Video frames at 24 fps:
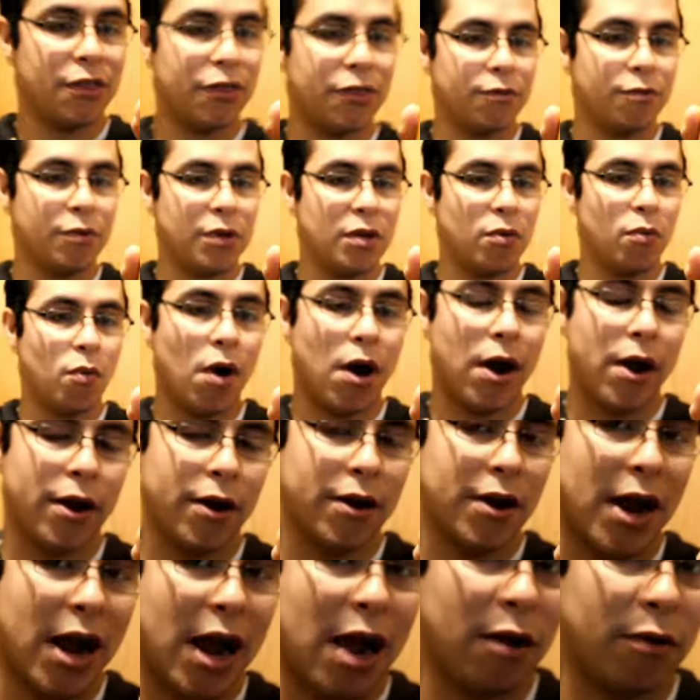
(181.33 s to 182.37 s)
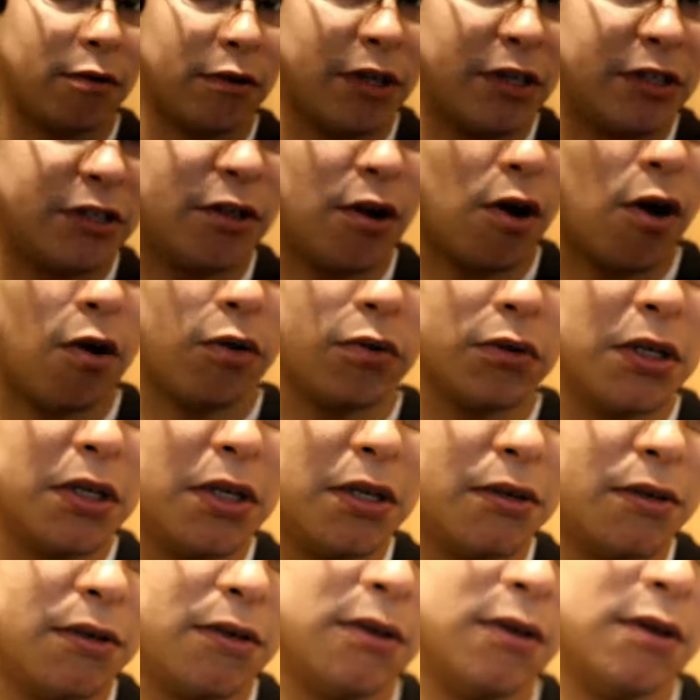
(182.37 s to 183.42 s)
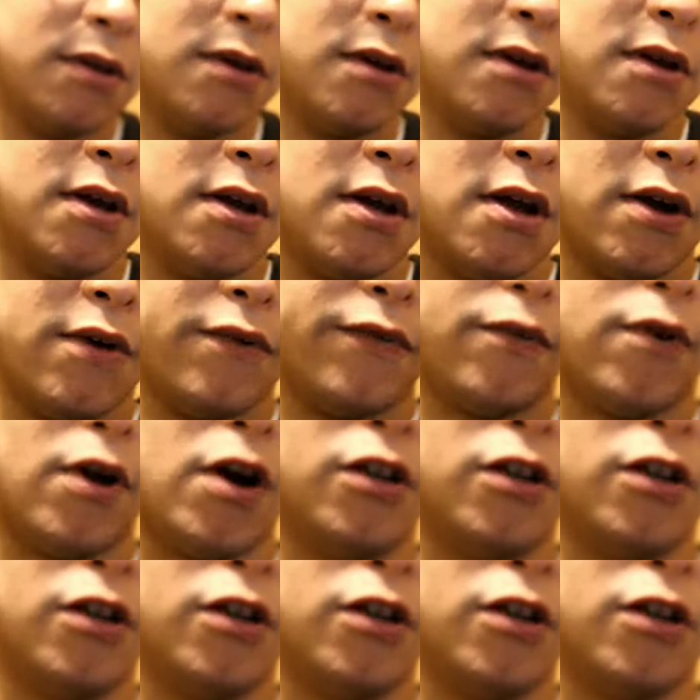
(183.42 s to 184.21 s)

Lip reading: 3-wire outlets only, for